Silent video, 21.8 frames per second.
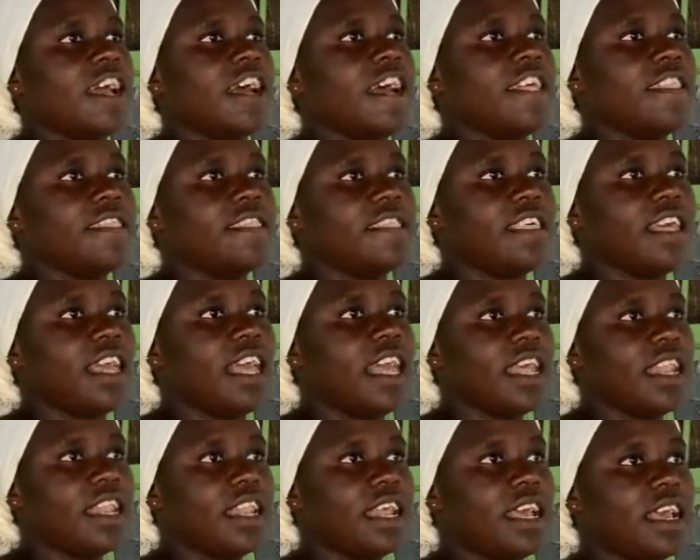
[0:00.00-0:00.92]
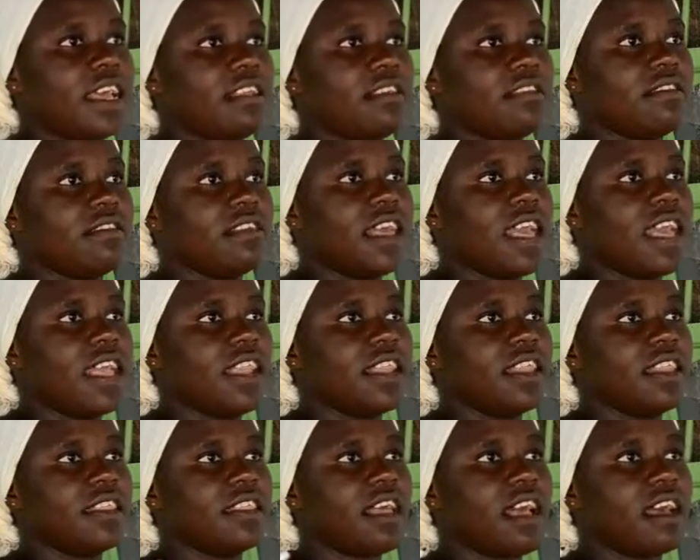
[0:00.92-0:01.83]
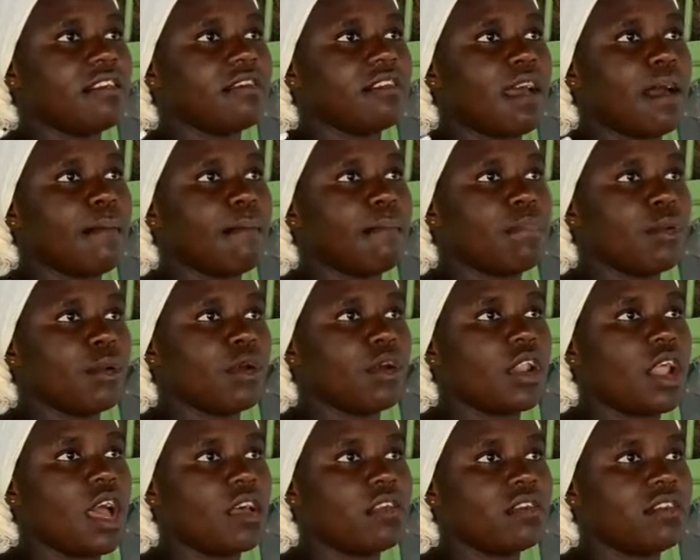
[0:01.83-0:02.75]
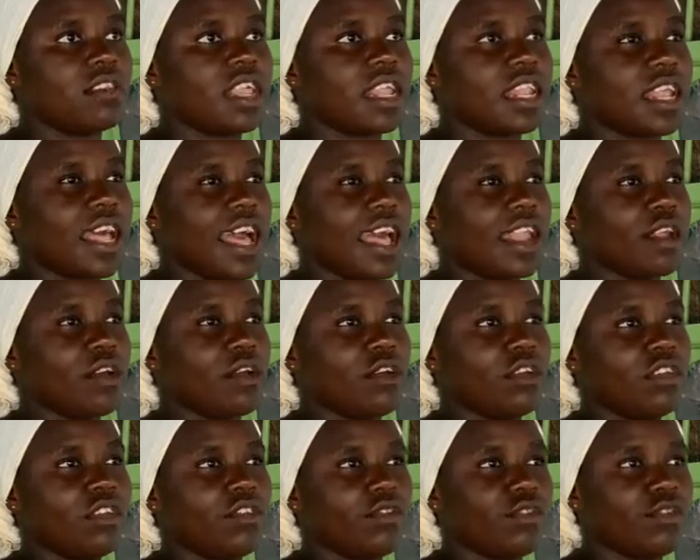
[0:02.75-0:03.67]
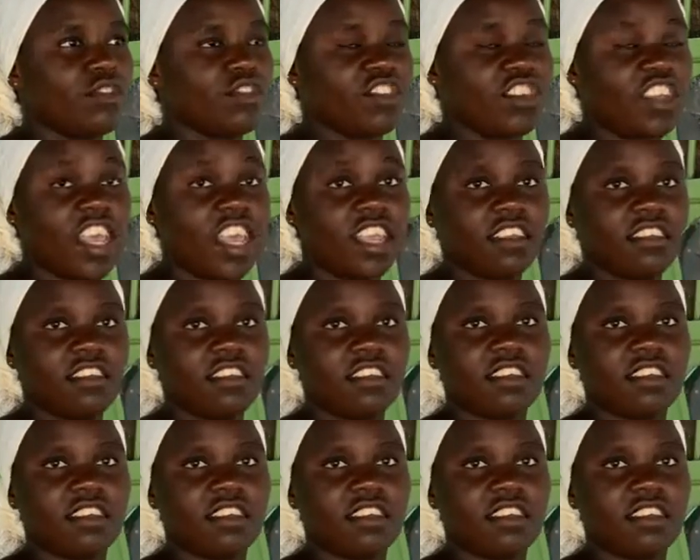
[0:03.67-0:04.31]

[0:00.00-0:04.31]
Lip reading: And then I said there are some pronouns that are going to change